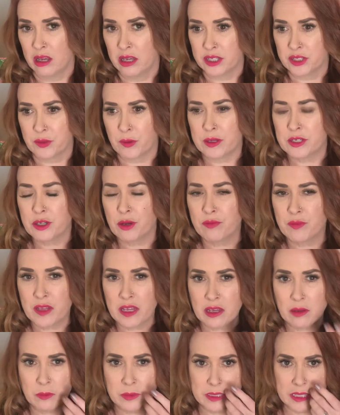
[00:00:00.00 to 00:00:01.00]
So I don't
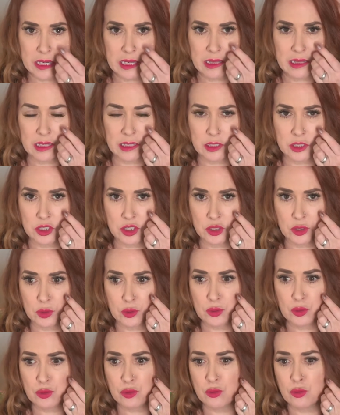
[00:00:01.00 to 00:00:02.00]
think it was anything
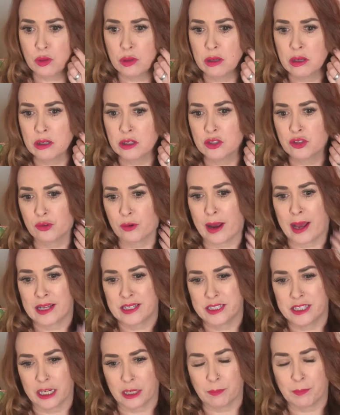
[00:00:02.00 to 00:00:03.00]
too
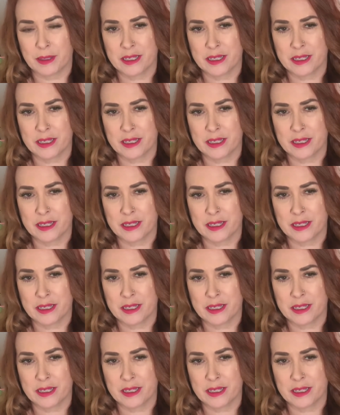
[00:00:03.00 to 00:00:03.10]
drastic,